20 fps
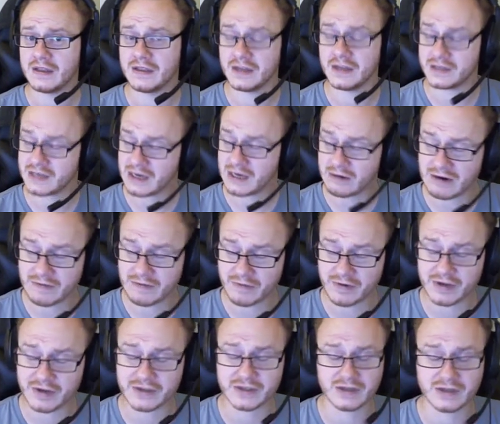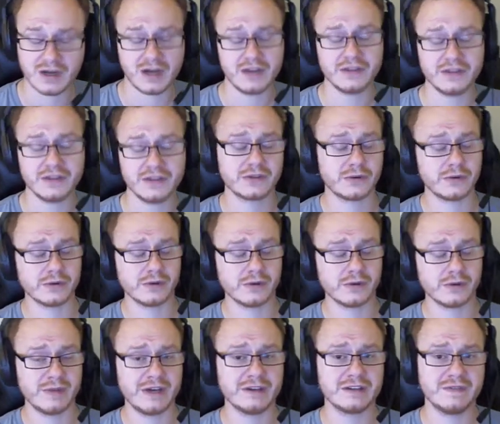This, however, is not the total
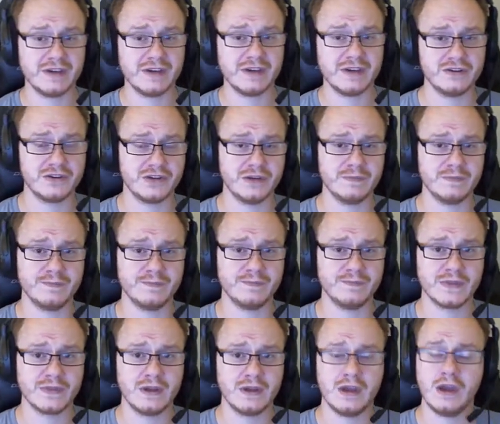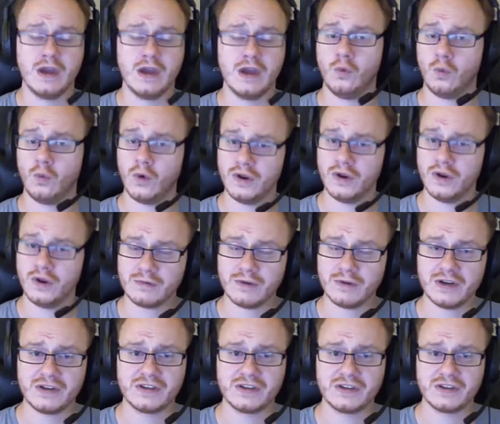amount of energy. Once it
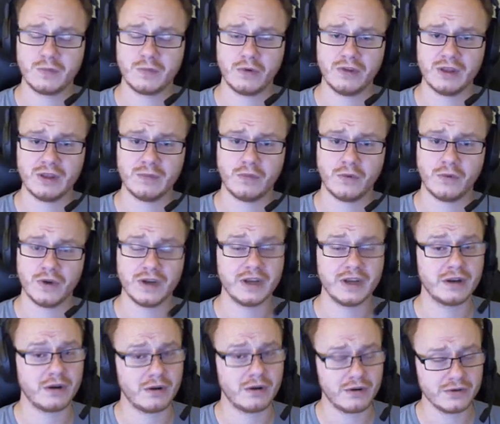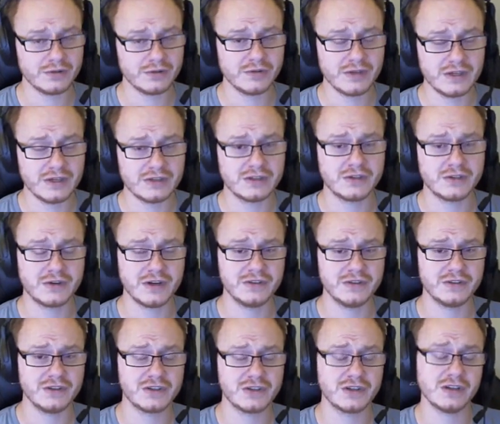reaches the boiling point, it also needs to
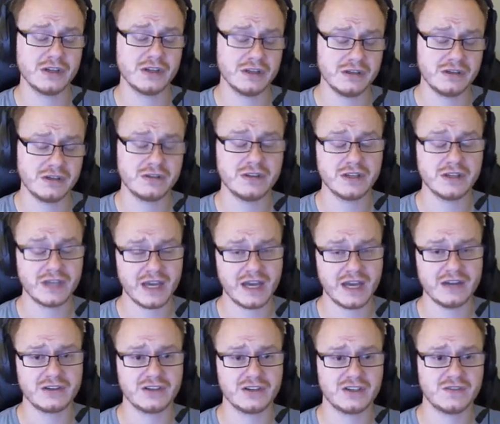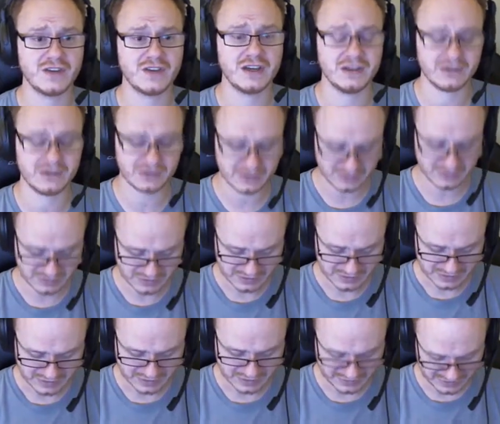transition into the gaseous phase,
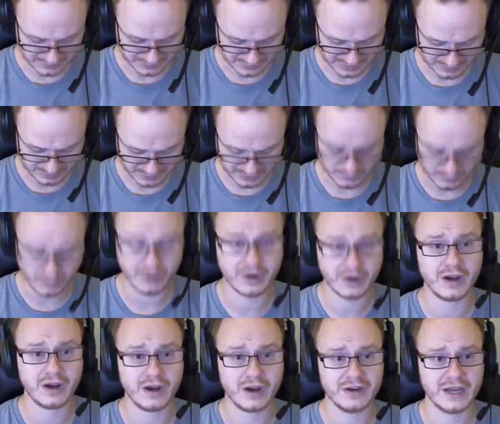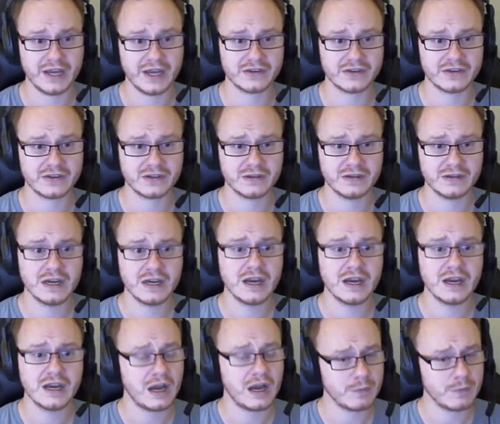and that's what I'm going to work on next.
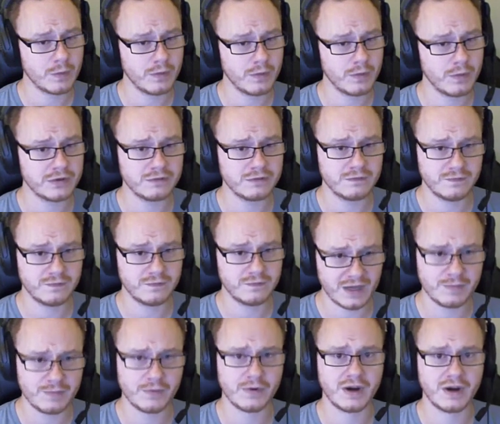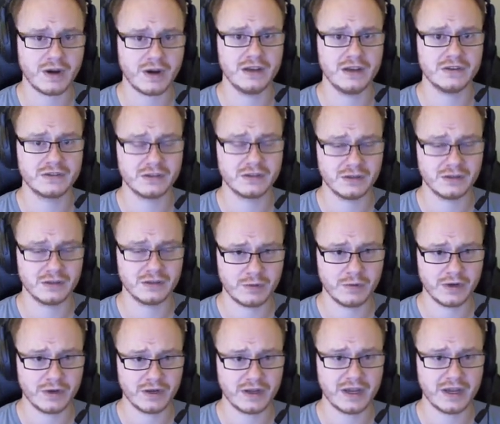I'm going to vaporize the
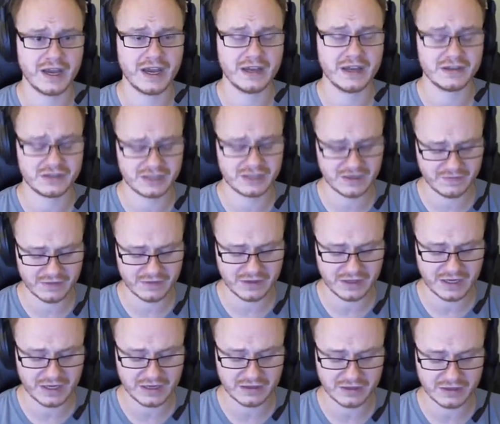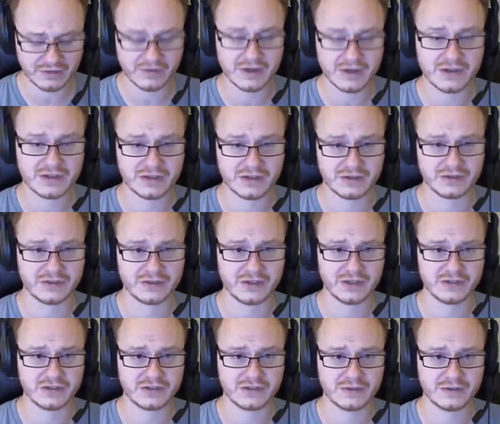liquid at 78 degrees
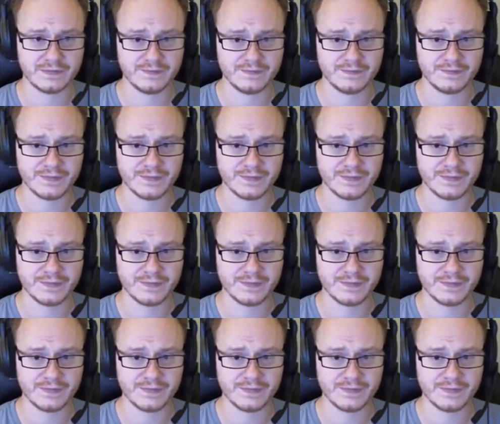Celsius.